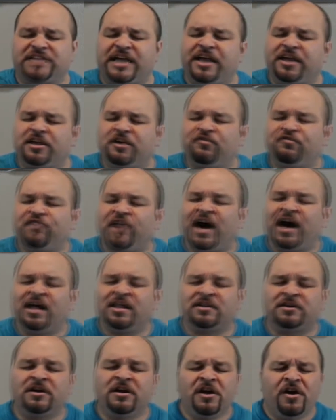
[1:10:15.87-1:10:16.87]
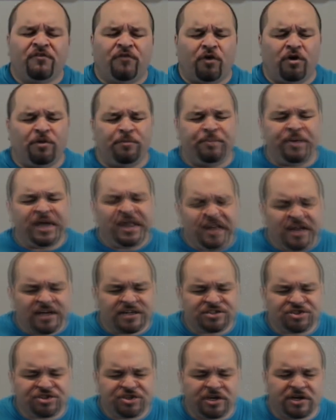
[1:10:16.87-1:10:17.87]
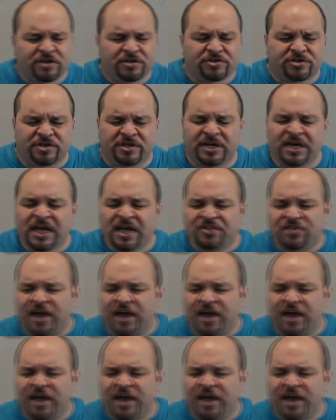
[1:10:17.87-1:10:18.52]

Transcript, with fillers: Thank you, Father, for obedient children.